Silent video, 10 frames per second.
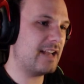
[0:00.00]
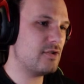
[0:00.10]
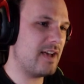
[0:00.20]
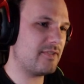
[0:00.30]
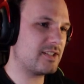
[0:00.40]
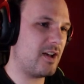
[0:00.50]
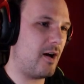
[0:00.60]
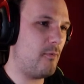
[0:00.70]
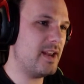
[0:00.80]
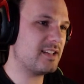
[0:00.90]
I do have a
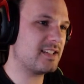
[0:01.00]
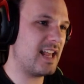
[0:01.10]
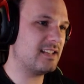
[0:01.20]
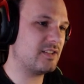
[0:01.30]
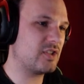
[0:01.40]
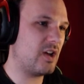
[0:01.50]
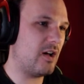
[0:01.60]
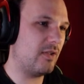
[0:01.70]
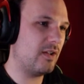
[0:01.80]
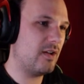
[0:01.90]
skull. With a skeleton
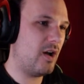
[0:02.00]
skull.